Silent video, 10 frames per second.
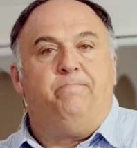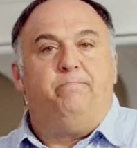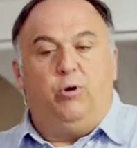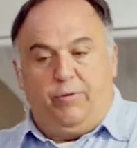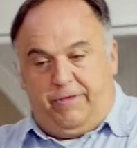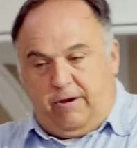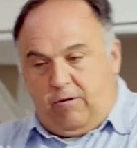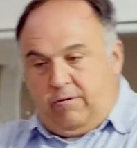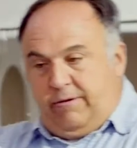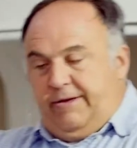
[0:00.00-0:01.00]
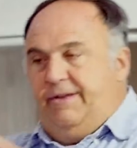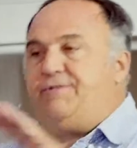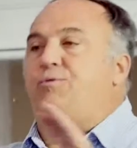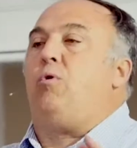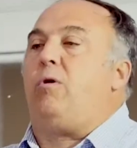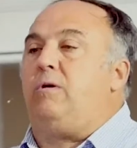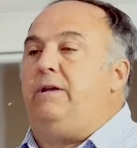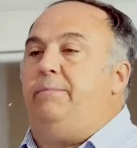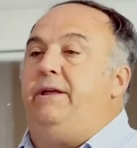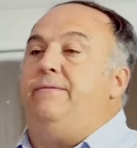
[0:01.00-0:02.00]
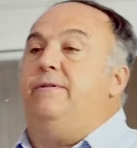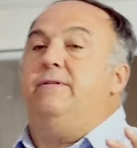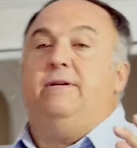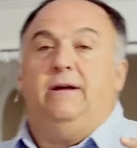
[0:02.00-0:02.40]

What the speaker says: both here historically, but even